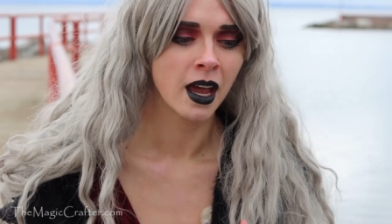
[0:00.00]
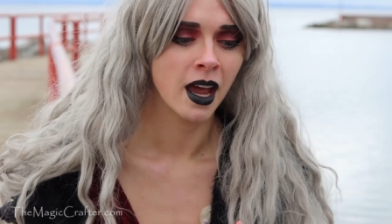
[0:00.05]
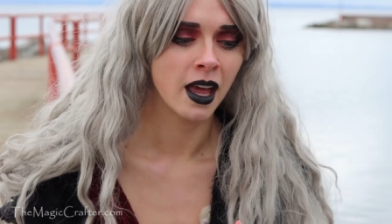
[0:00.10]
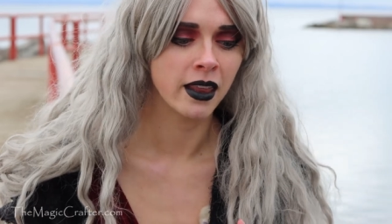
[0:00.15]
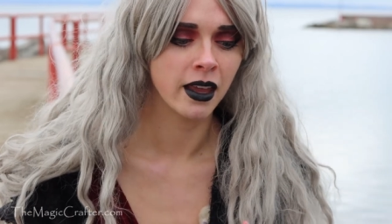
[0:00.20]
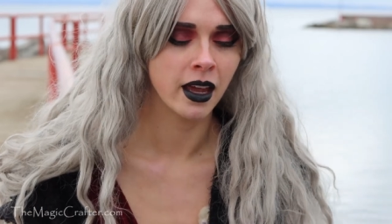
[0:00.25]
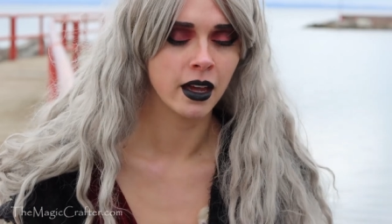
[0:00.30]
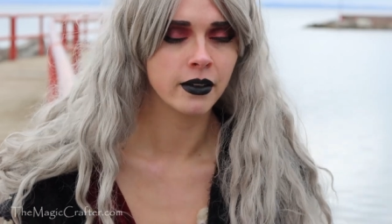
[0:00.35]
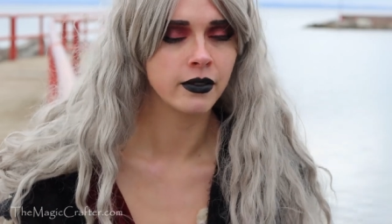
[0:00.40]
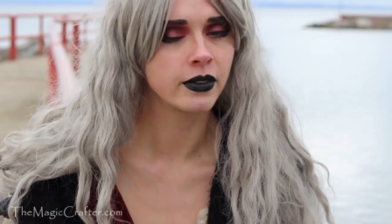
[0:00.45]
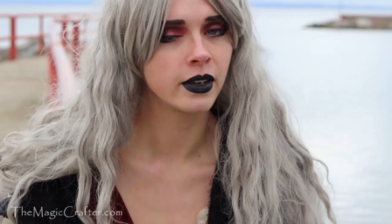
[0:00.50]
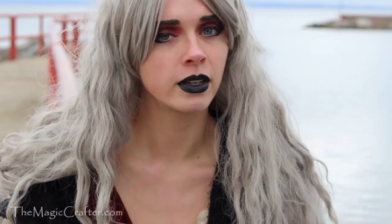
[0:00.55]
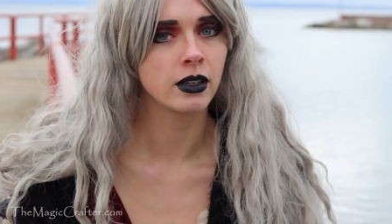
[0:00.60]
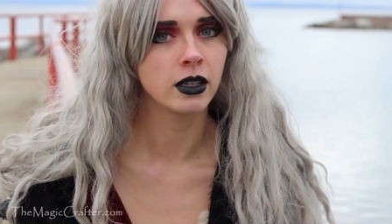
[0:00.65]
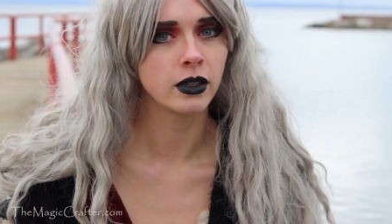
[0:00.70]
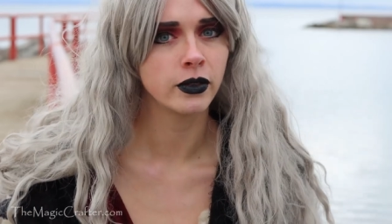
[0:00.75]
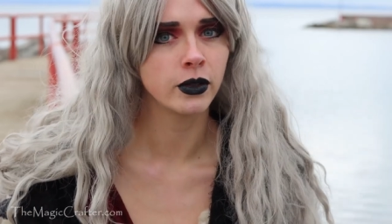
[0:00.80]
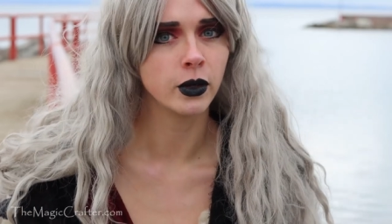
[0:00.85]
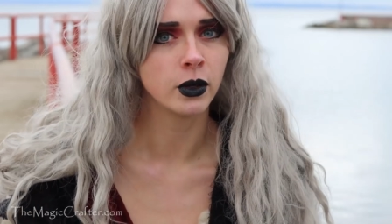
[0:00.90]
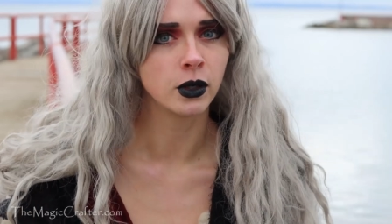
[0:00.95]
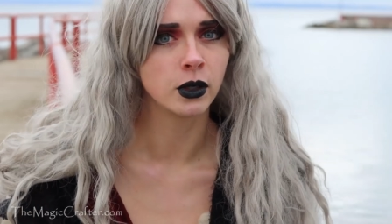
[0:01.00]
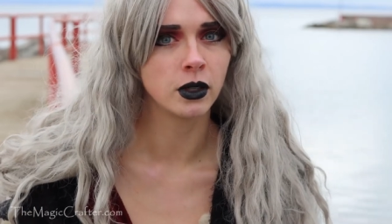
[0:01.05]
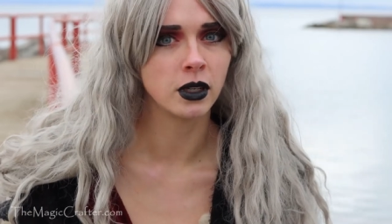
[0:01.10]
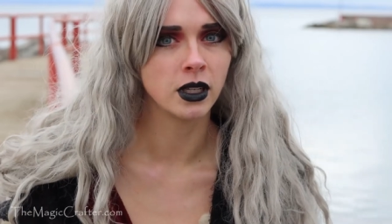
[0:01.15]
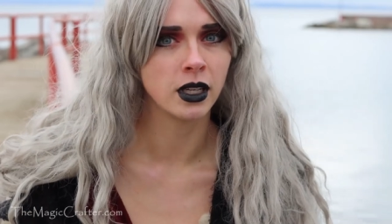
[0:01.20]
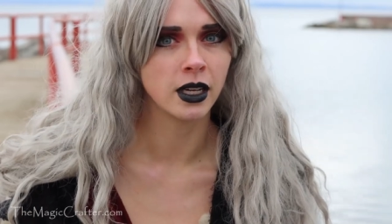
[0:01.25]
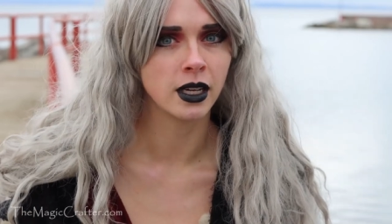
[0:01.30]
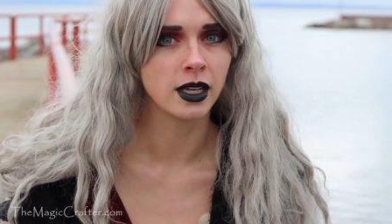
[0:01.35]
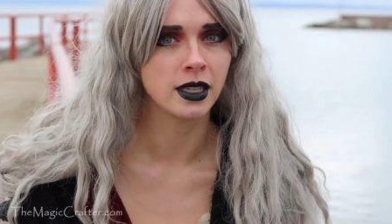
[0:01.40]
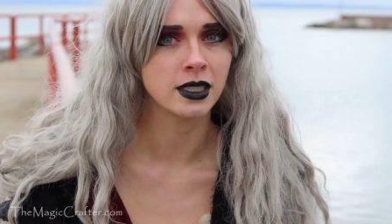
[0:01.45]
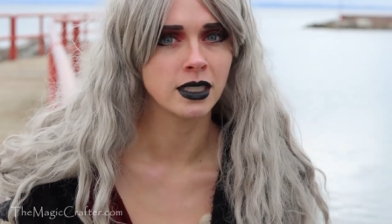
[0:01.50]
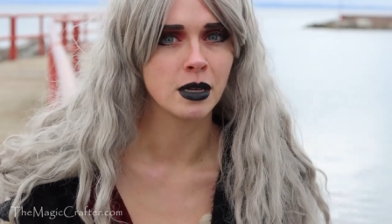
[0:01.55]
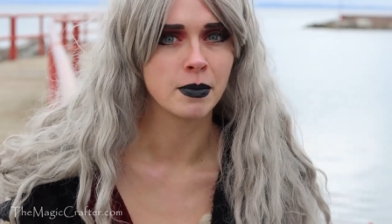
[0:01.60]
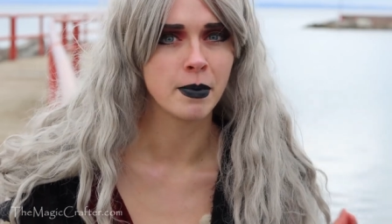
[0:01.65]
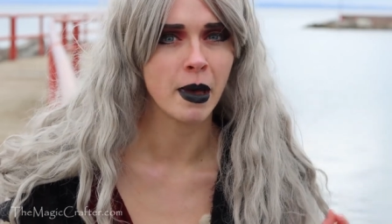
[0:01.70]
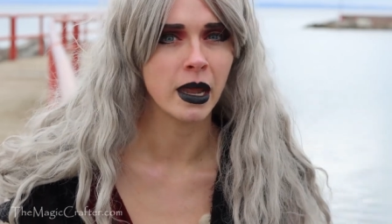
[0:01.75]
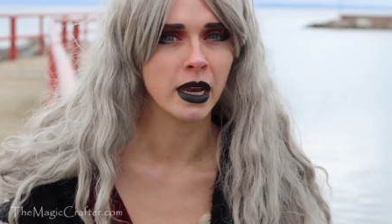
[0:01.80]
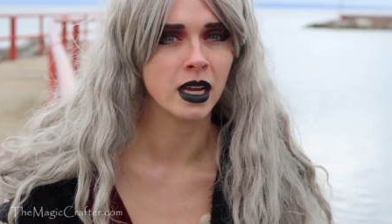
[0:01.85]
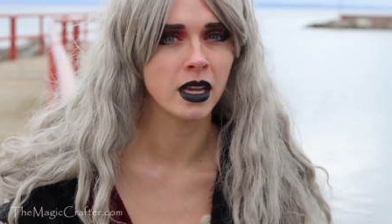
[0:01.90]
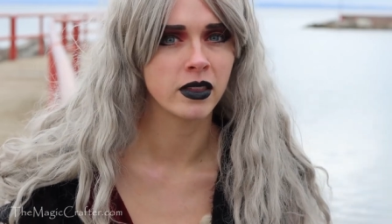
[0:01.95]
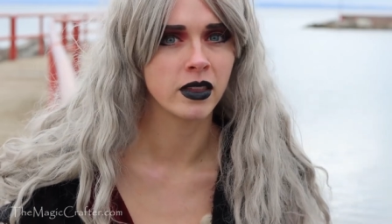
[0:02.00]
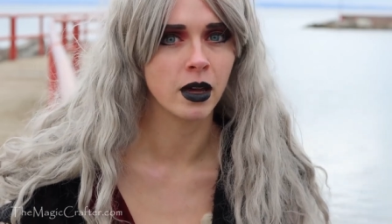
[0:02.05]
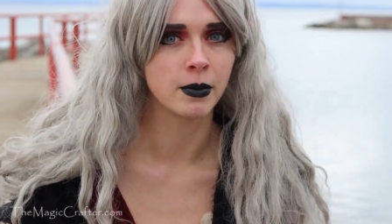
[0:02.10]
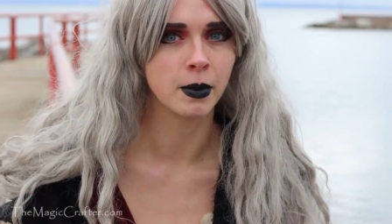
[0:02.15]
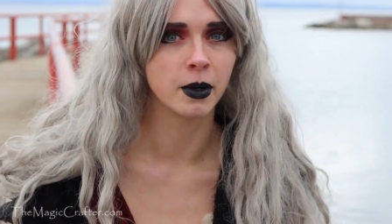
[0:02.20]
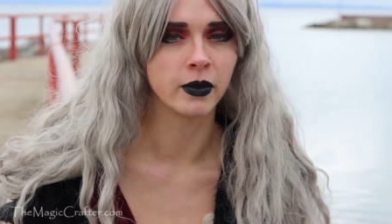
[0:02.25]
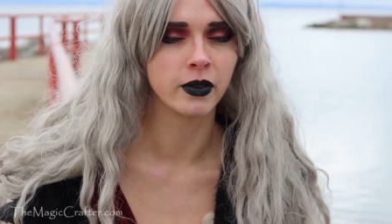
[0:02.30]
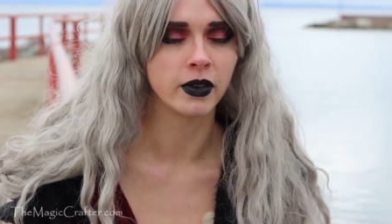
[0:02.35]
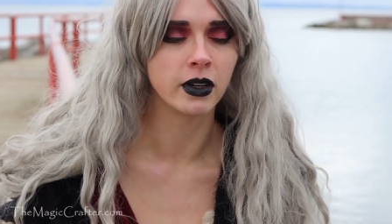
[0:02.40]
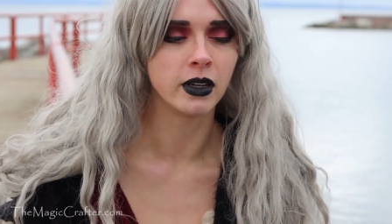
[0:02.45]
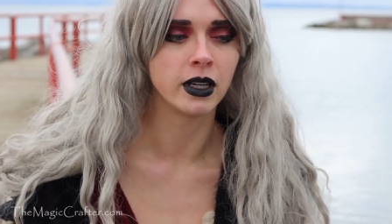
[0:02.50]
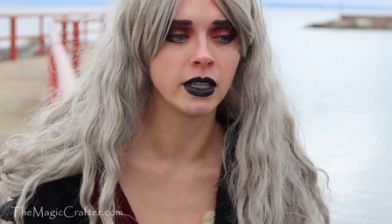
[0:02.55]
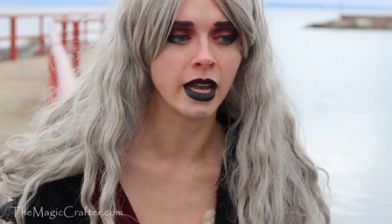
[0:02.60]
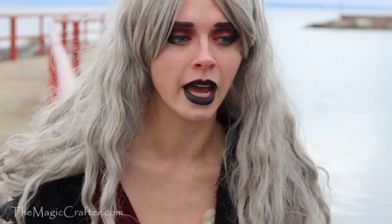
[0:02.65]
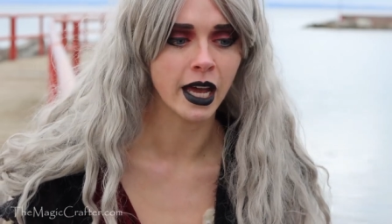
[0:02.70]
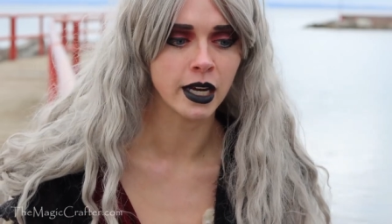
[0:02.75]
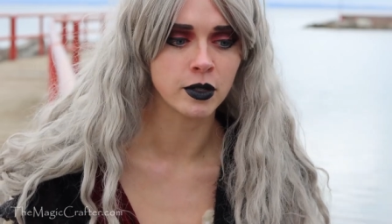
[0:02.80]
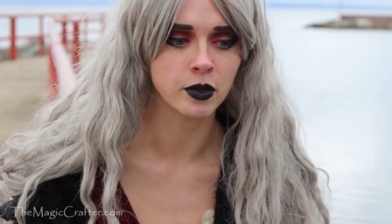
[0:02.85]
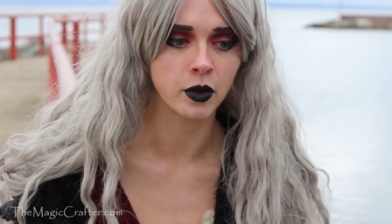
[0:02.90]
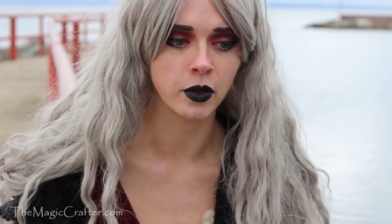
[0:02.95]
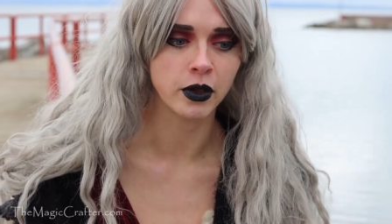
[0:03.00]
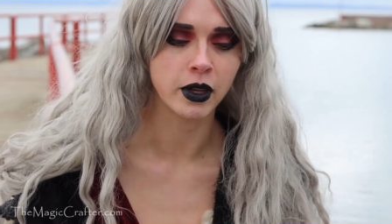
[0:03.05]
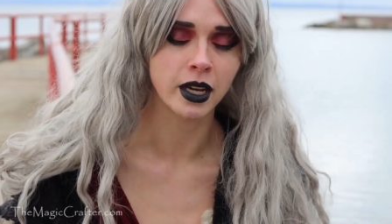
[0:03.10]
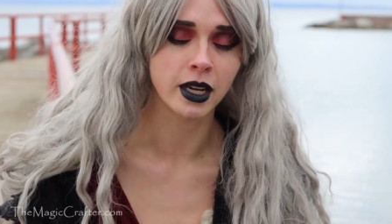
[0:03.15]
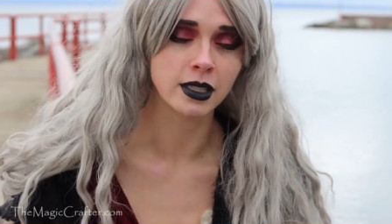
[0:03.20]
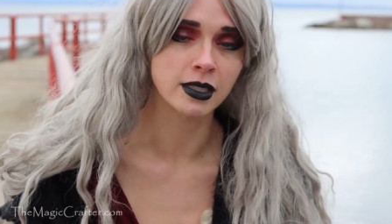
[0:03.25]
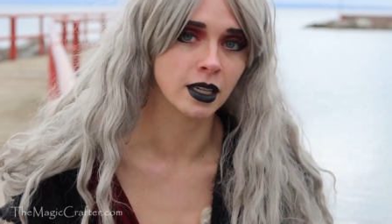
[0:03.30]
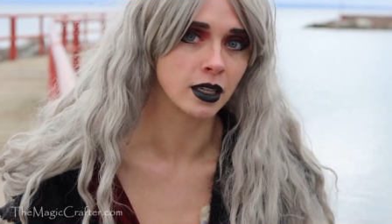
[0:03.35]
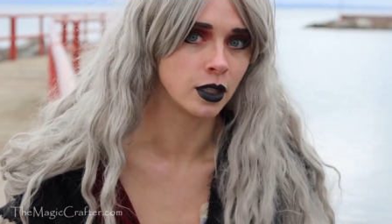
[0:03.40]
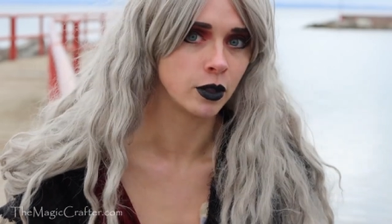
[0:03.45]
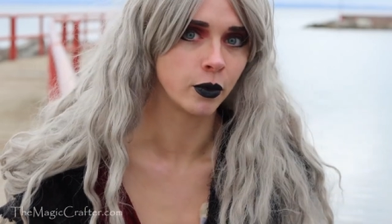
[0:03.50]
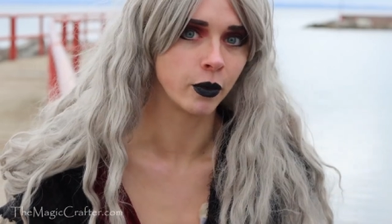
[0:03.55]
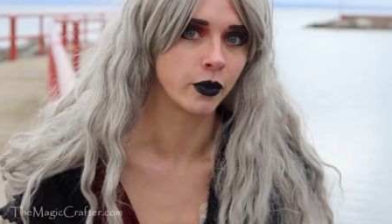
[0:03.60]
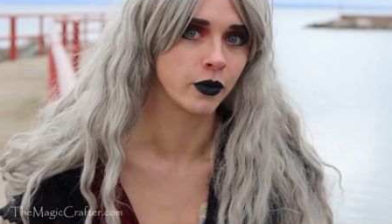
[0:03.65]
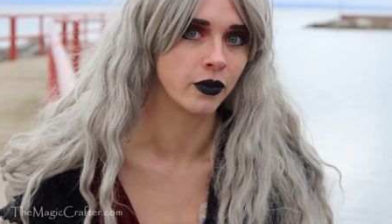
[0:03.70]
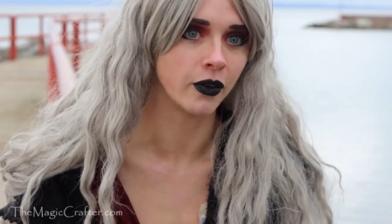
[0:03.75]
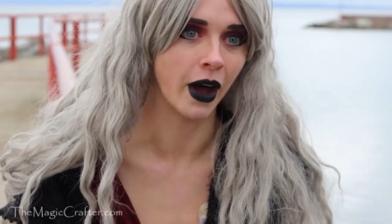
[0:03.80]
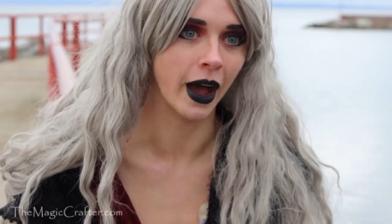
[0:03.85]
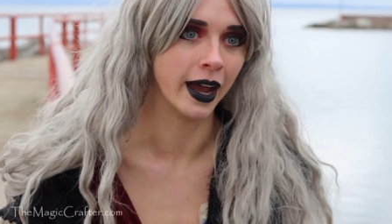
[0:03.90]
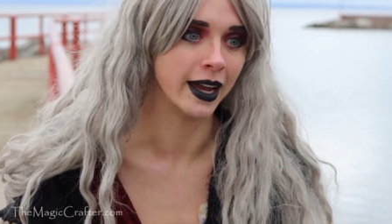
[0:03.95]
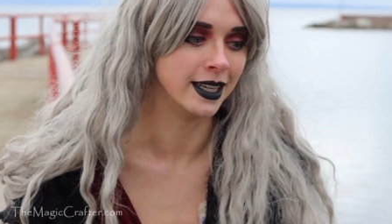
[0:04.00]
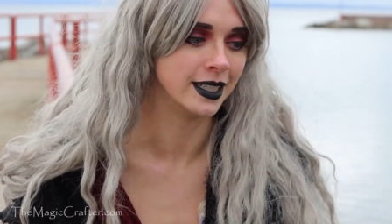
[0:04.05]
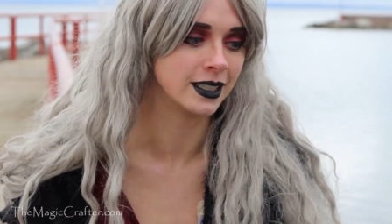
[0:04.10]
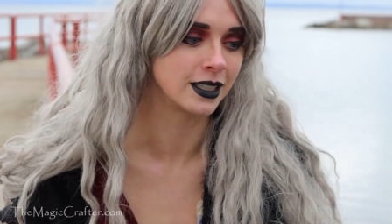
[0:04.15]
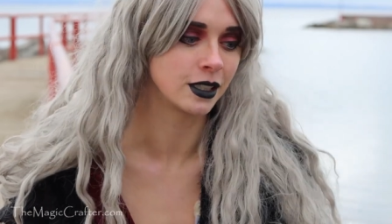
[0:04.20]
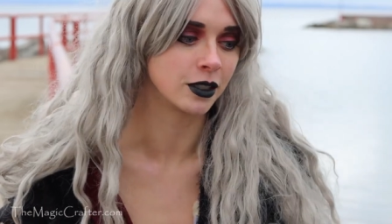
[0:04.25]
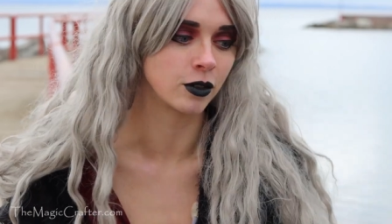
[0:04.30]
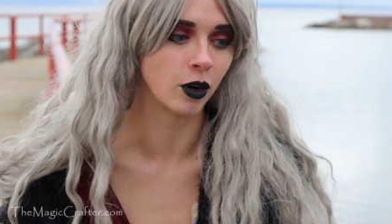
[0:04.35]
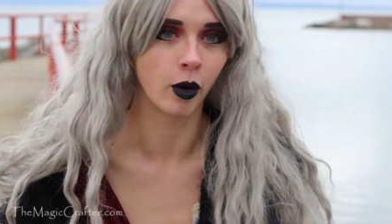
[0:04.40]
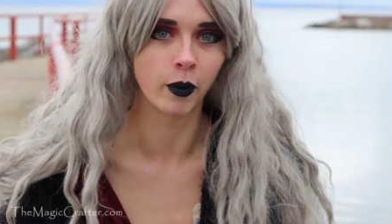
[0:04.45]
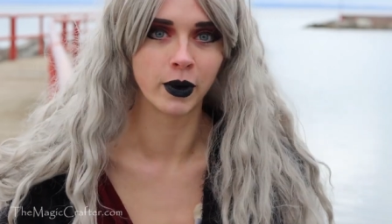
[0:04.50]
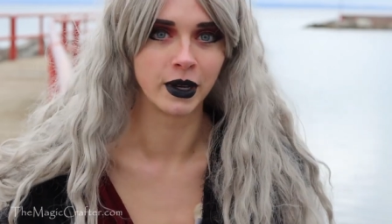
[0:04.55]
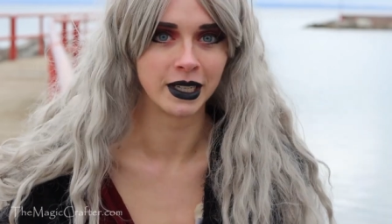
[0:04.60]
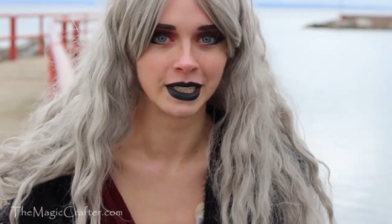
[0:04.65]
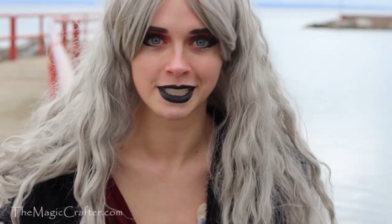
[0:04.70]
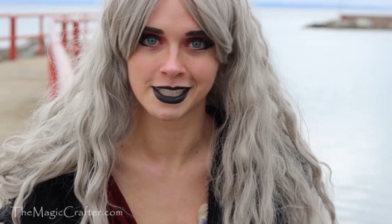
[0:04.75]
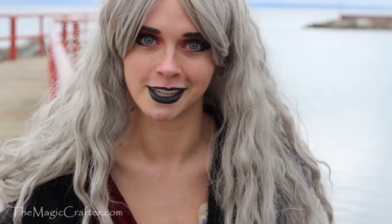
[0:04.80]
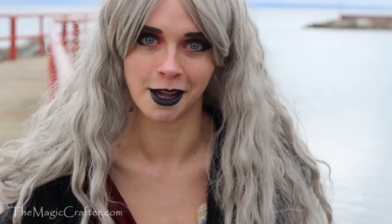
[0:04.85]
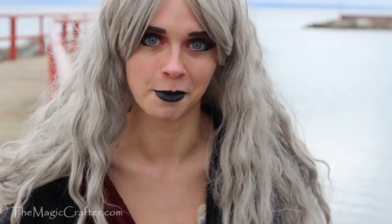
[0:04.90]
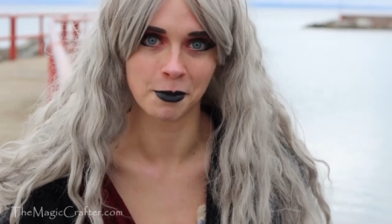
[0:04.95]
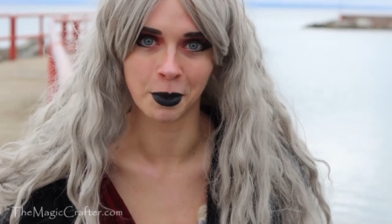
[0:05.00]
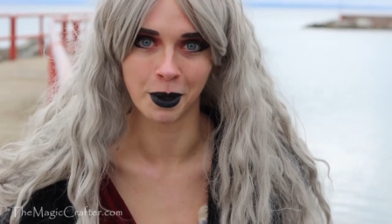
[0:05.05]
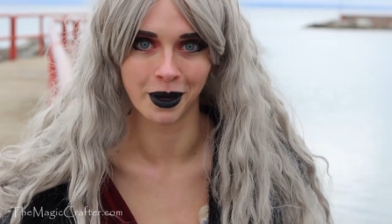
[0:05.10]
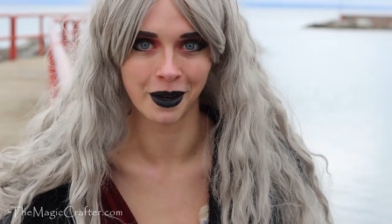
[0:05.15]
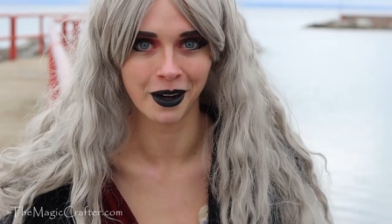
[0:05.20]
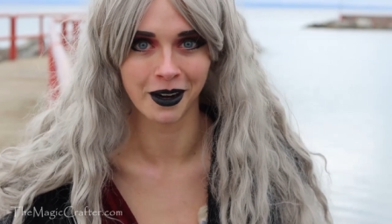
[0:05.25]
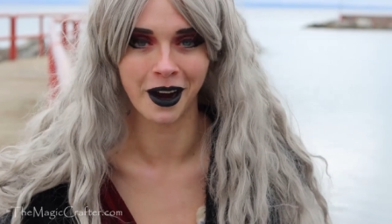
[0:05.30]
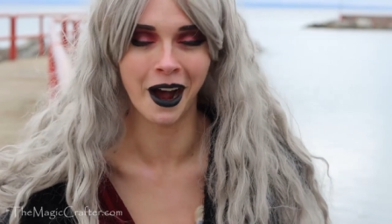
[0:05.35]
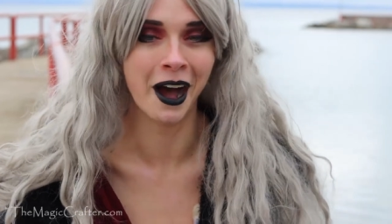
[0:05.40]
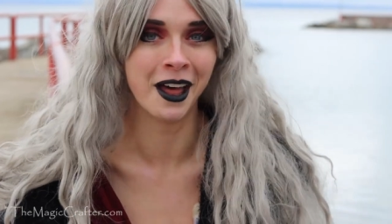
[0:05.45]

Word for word: And they have very few ingredients and many of them are very natural things that you would find growing somewhere